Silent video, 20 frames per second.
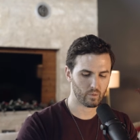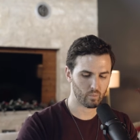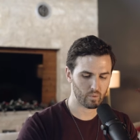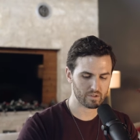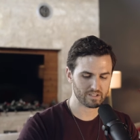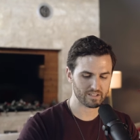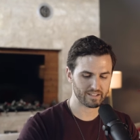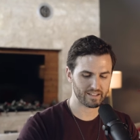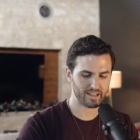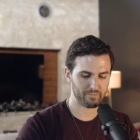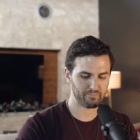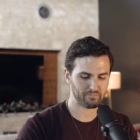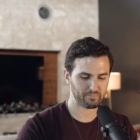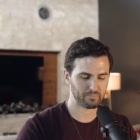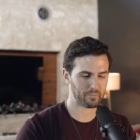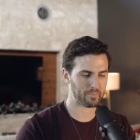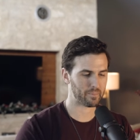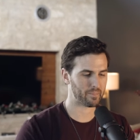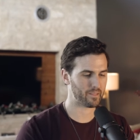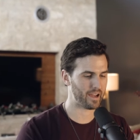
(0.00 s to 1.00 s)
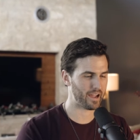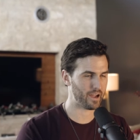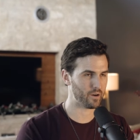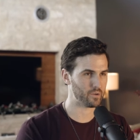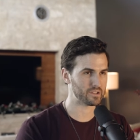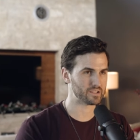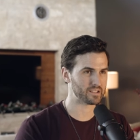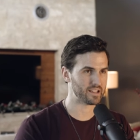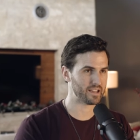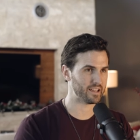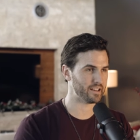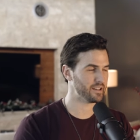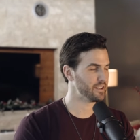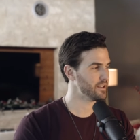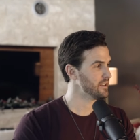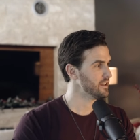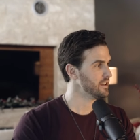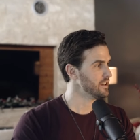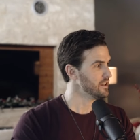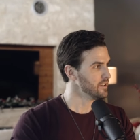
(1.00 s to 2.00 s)
Once again, I always say it,
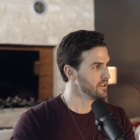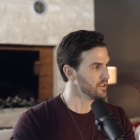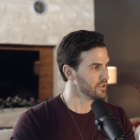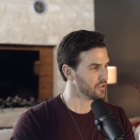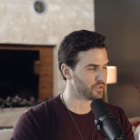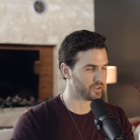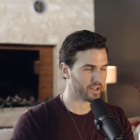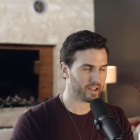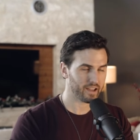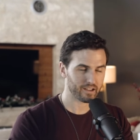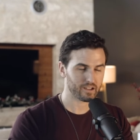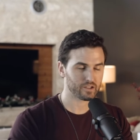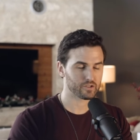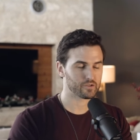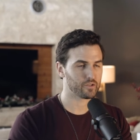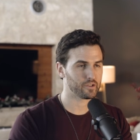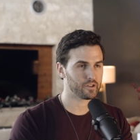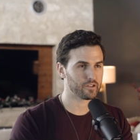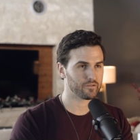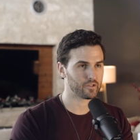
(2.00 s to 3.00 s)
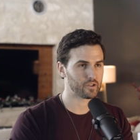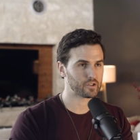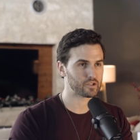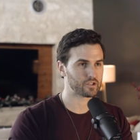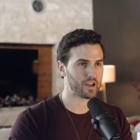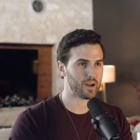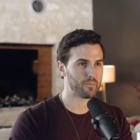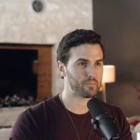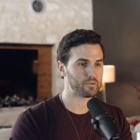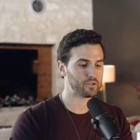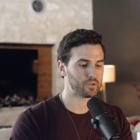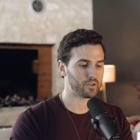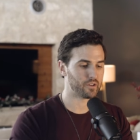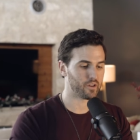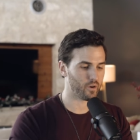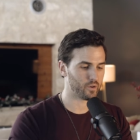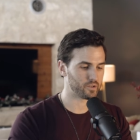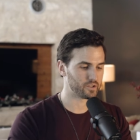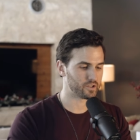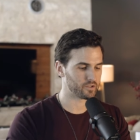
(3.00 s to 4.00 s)
you can't control your first thought, but you can
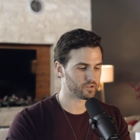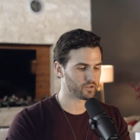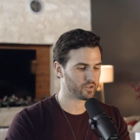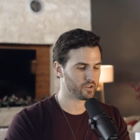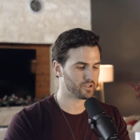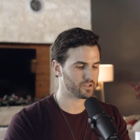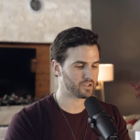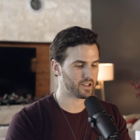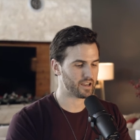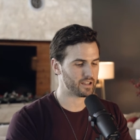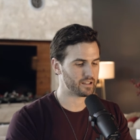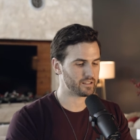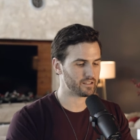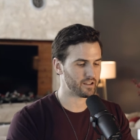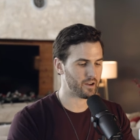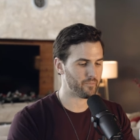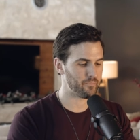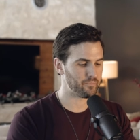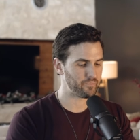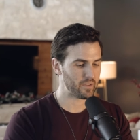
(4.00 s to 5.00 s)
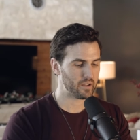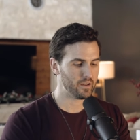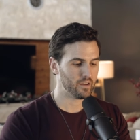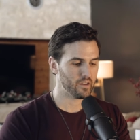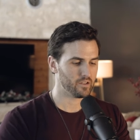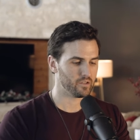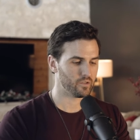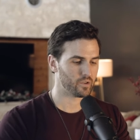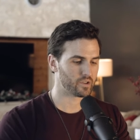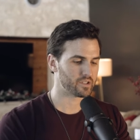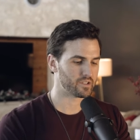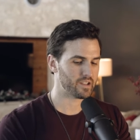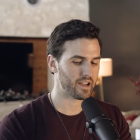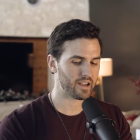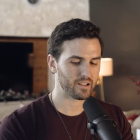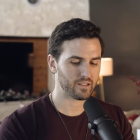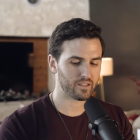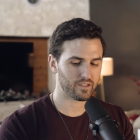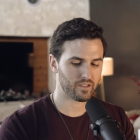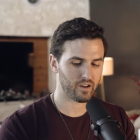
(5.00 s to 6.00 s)
always control your second thought. Your
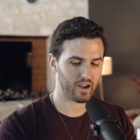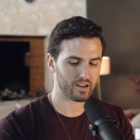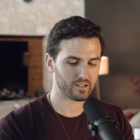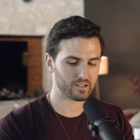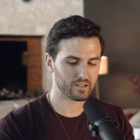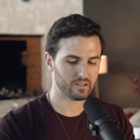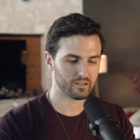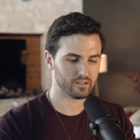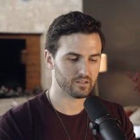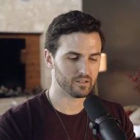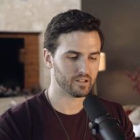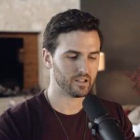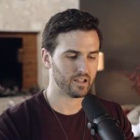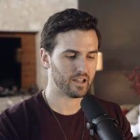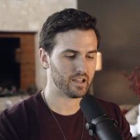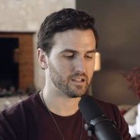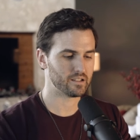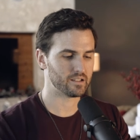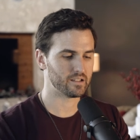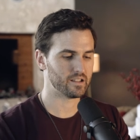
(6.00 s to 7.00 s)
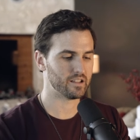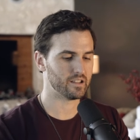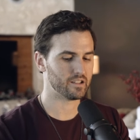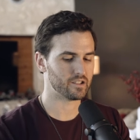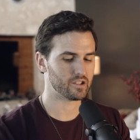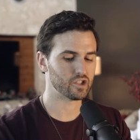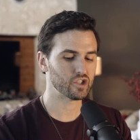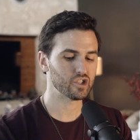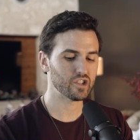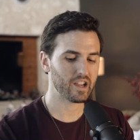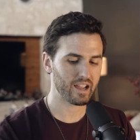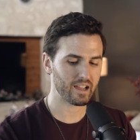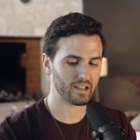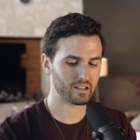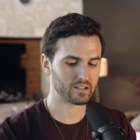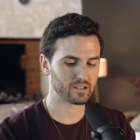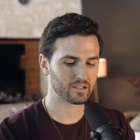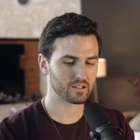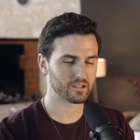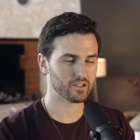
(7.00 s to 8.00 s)
second thought is the
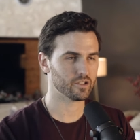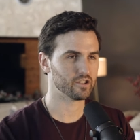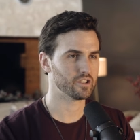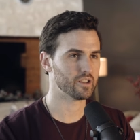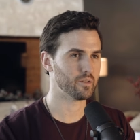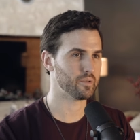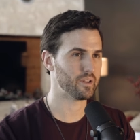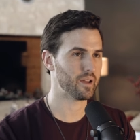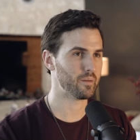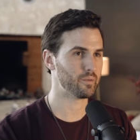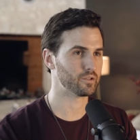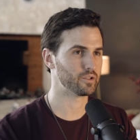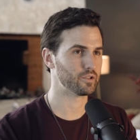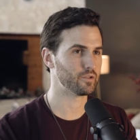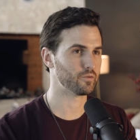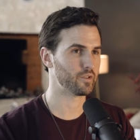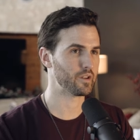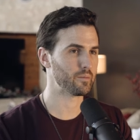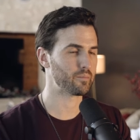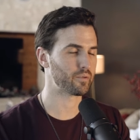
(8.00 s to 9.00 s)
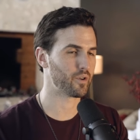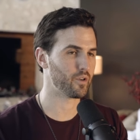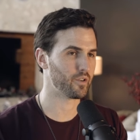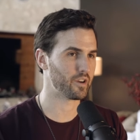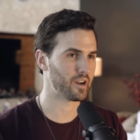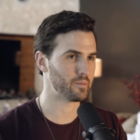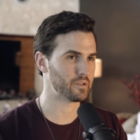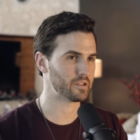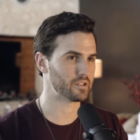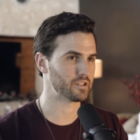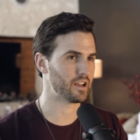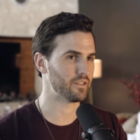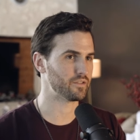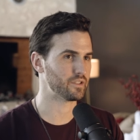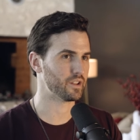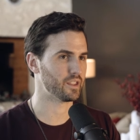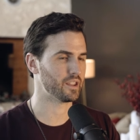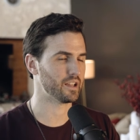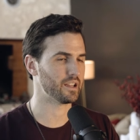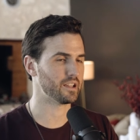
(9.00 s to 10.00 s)
chance to be able to reprogram yourself
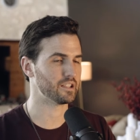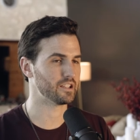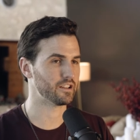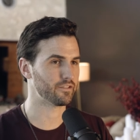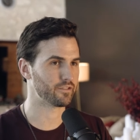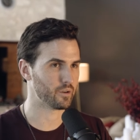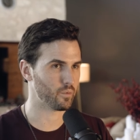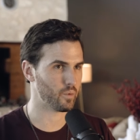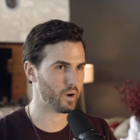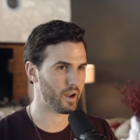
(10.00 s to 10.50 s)
to think a different